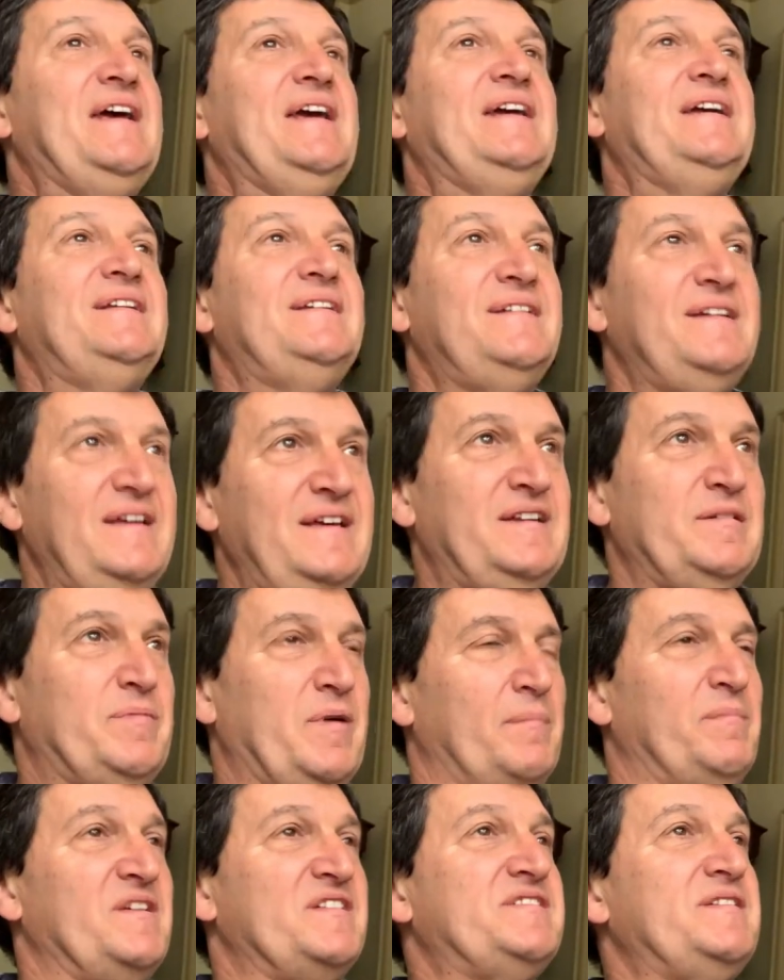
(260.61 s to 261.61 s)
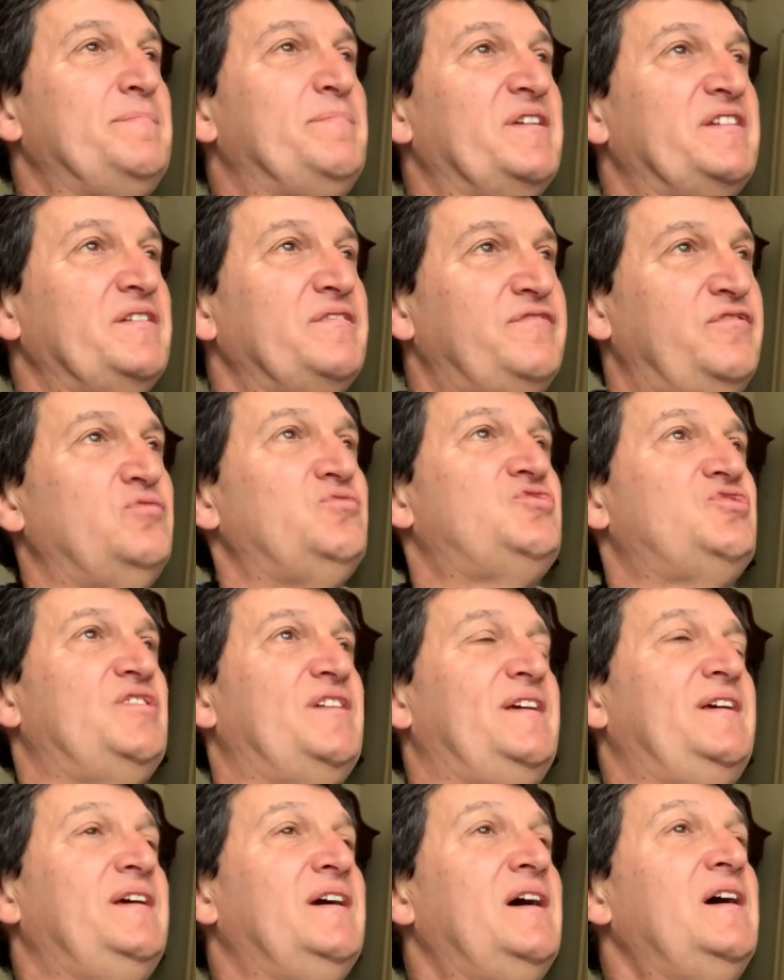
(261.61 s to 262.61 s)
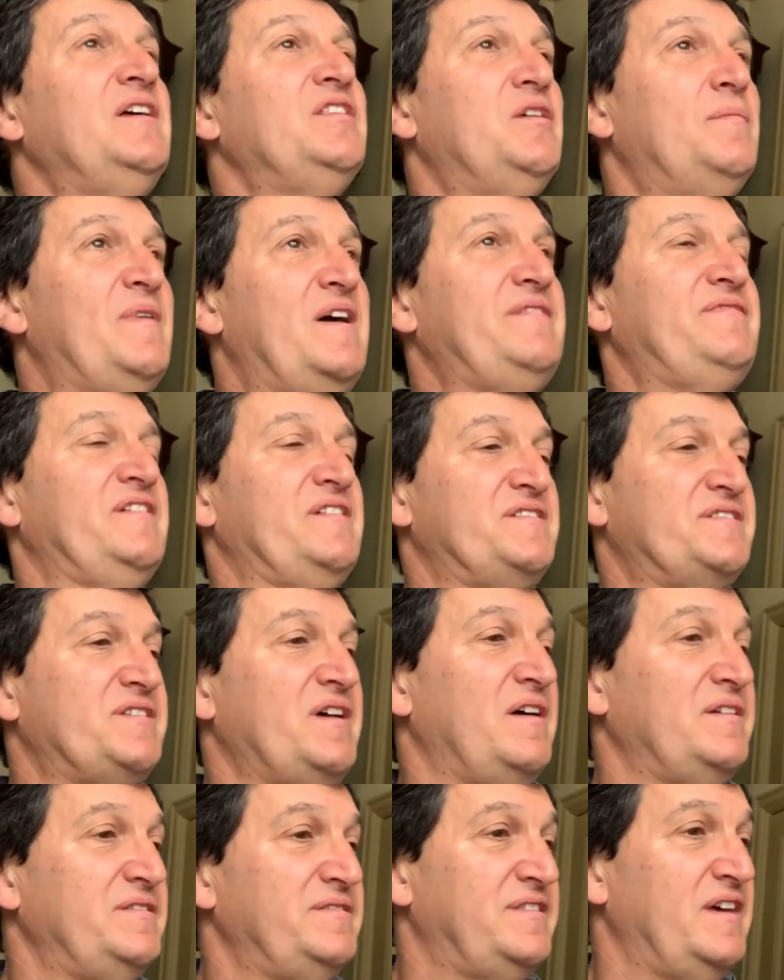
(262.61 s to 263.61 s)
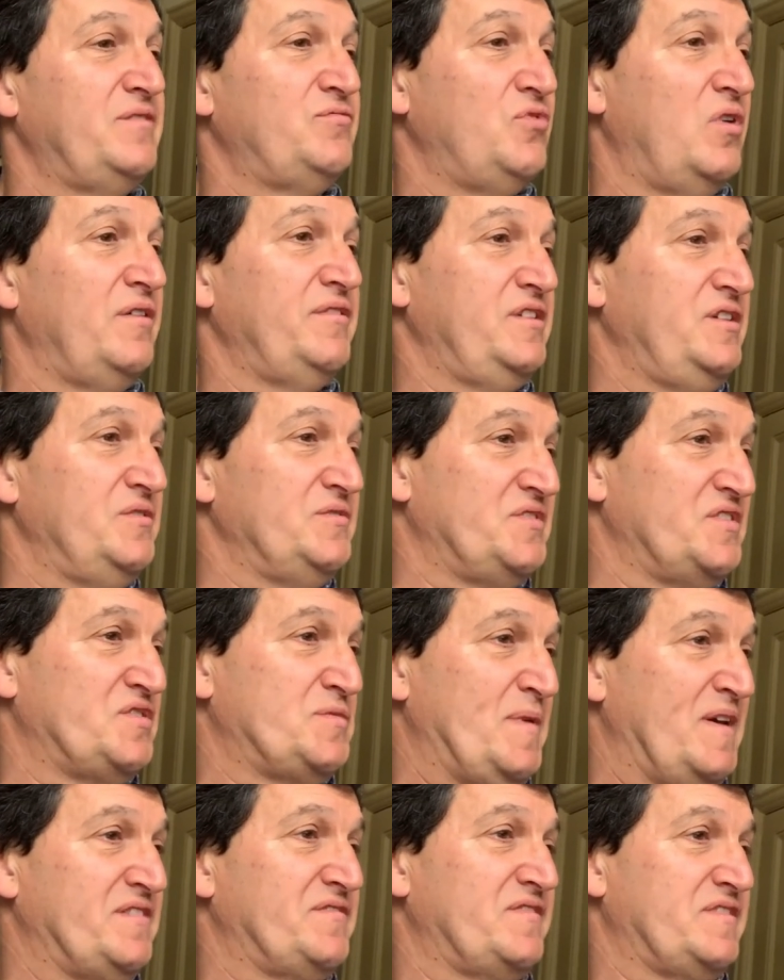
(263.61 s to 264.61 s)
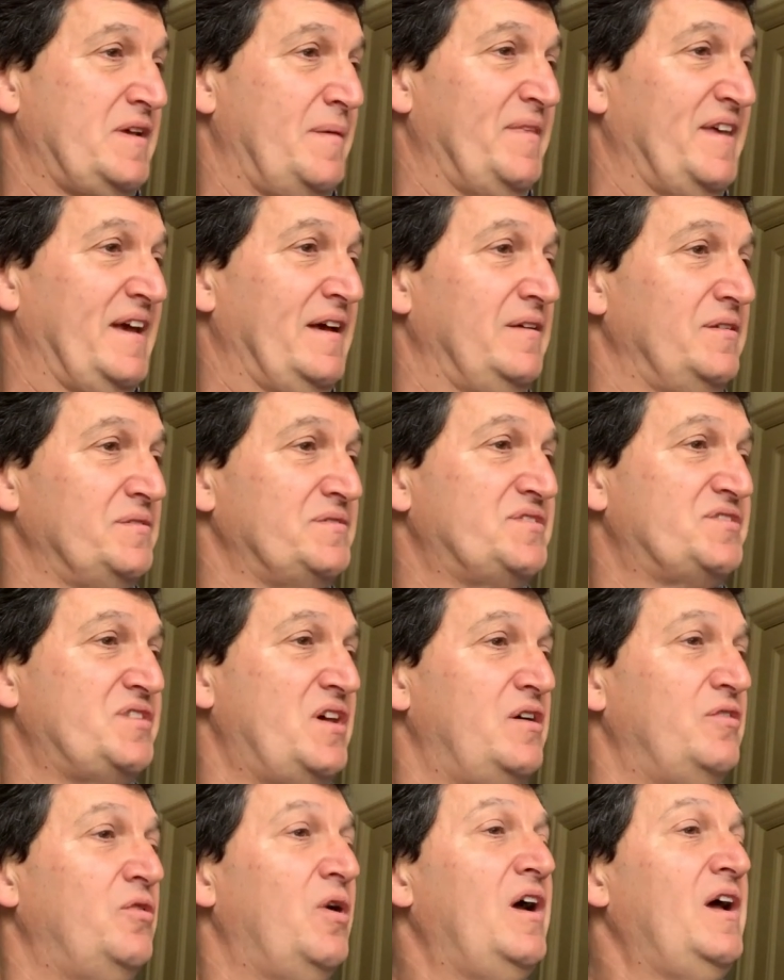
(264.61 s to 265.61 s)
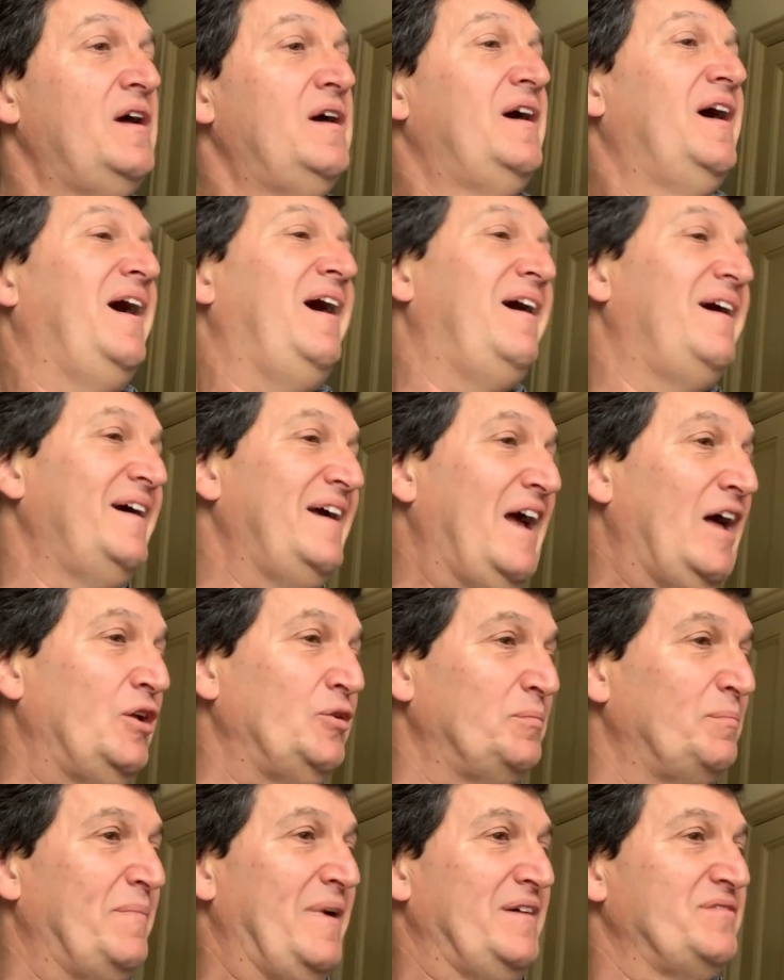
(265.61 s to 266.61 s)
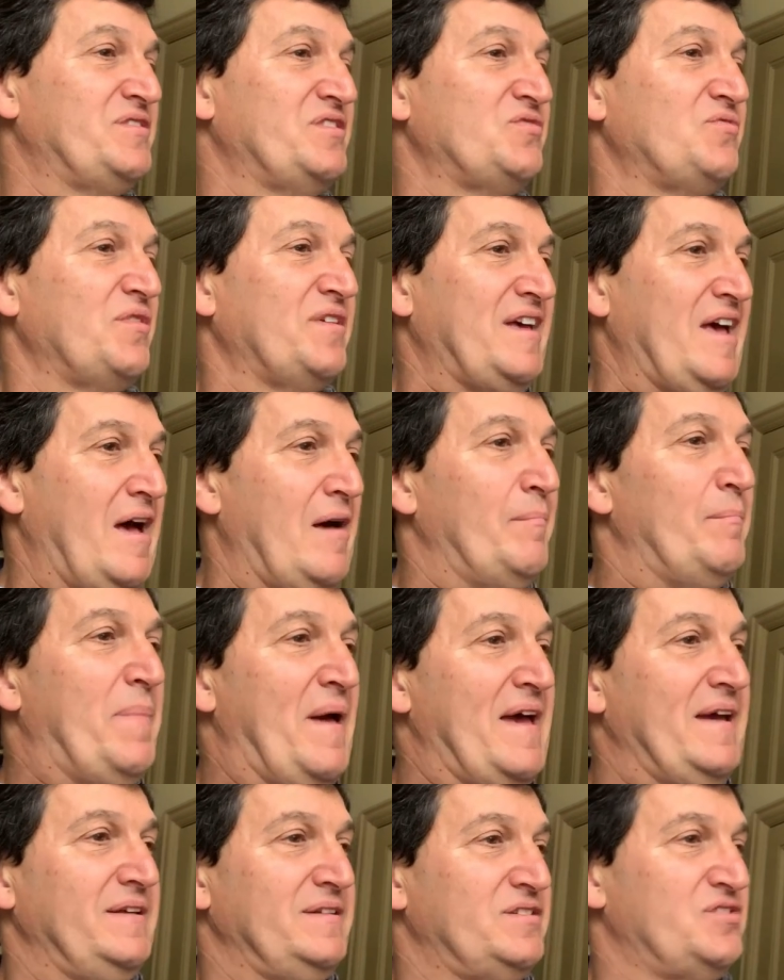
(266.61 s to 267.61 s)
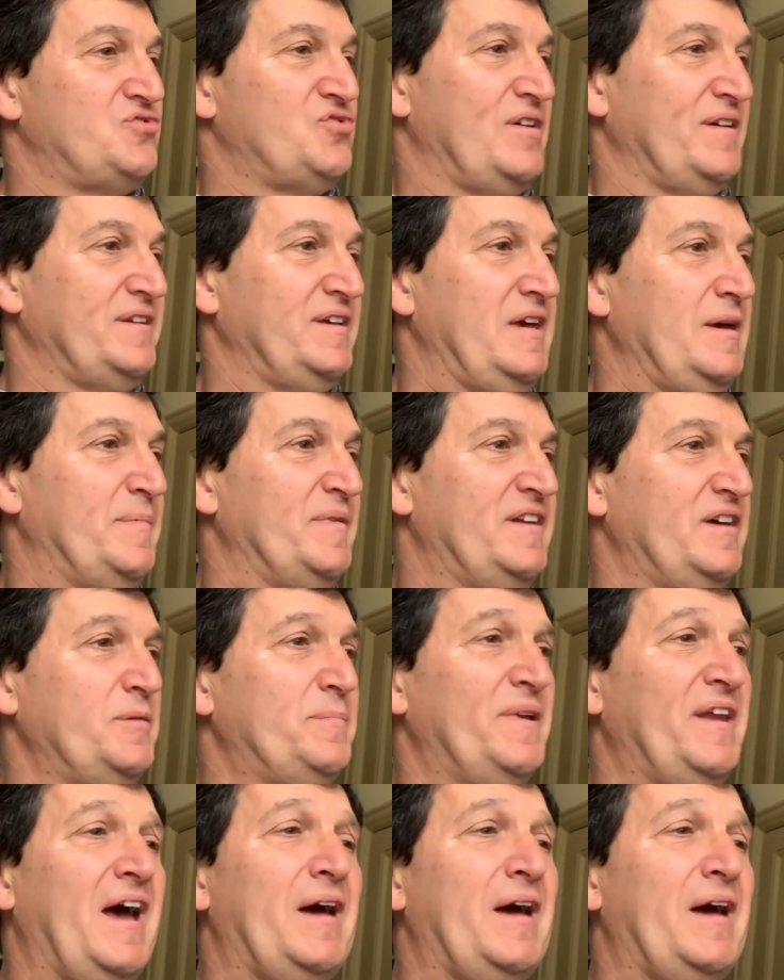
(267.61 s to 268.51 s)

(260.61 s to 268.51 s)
It needed publicity, but unfortunately, the Mayfair decided they'd rather use the space for something else. So I helped mount a sort of campaign to try and keep it open.